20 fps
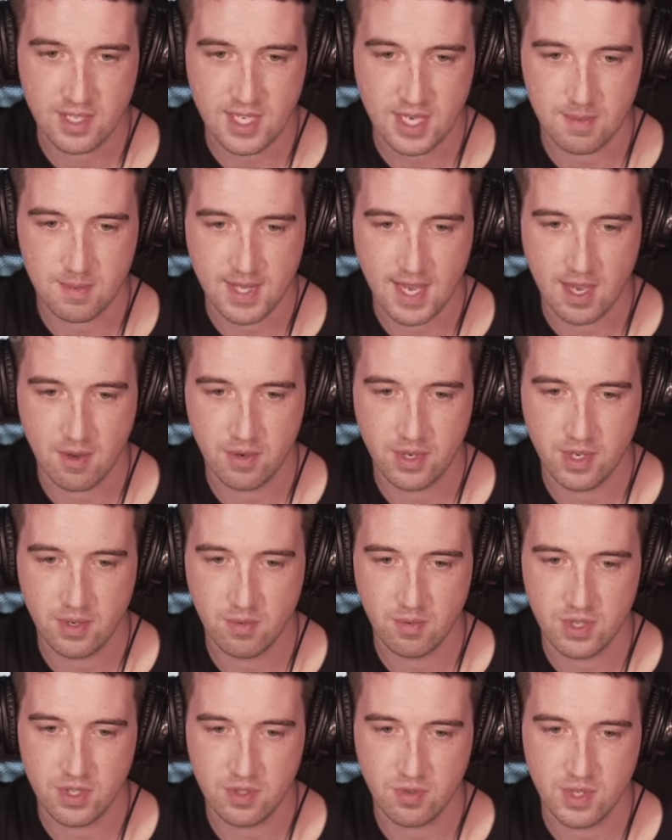keep that one at
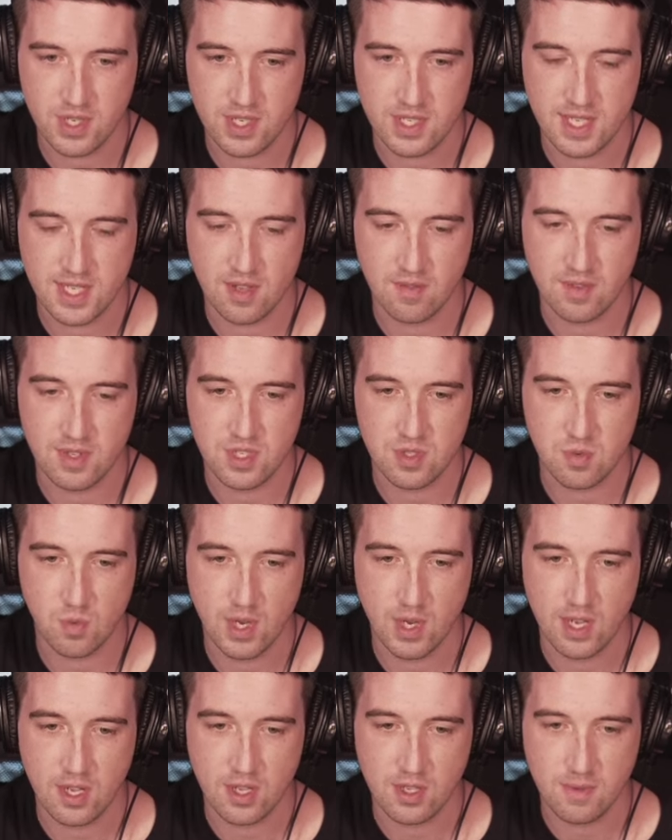127 as
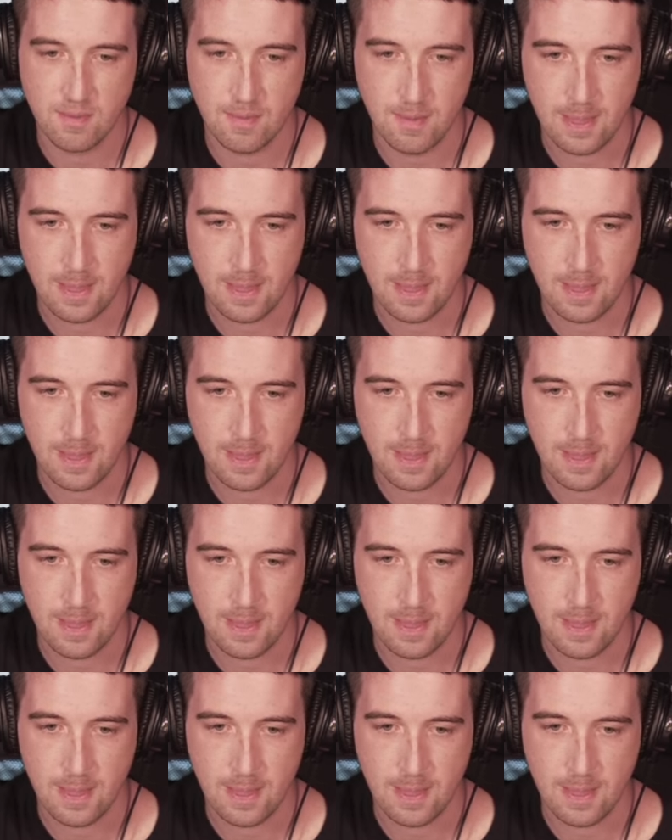well.